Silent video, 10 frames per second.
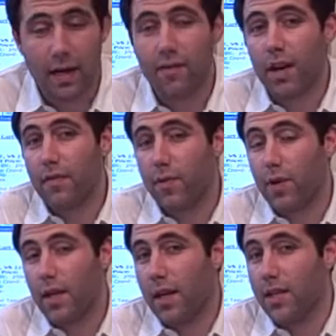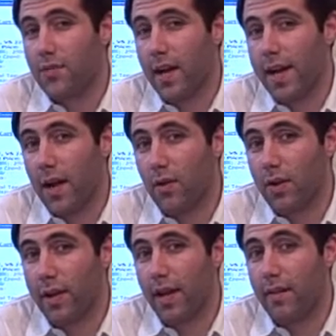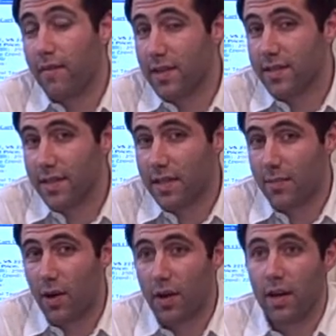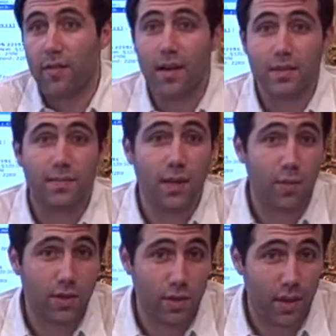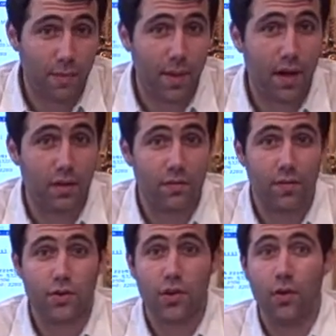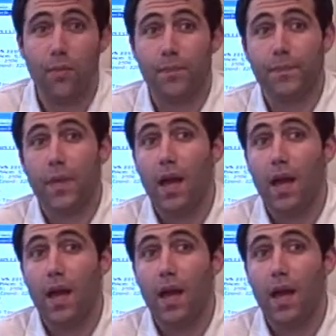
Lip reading: I've got a few clients right now looking at investing in the market. I've got some other ones looking at buying their first home.